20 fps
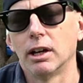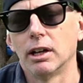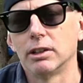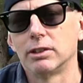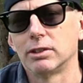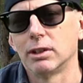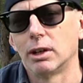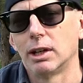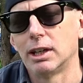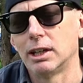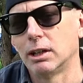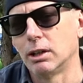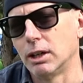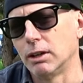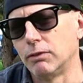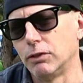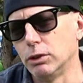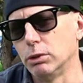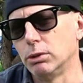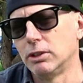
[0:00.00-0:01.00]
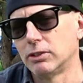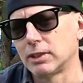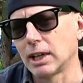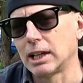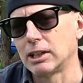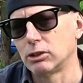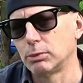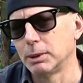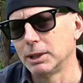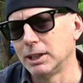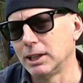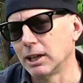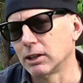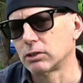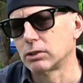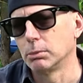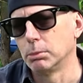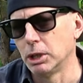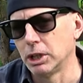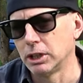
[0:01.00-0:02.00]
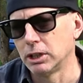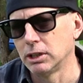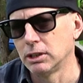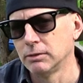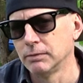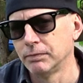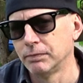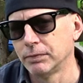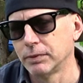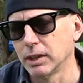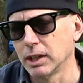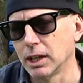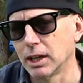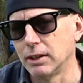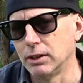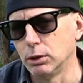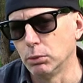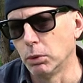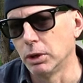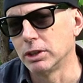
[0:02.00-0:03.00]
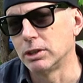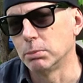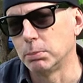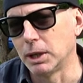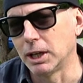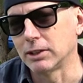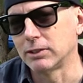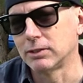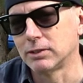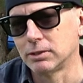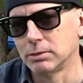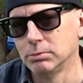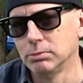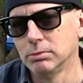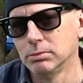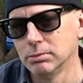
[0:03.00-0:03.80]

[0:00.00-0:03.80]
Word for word: So if you decide to spend the extra money and you want the best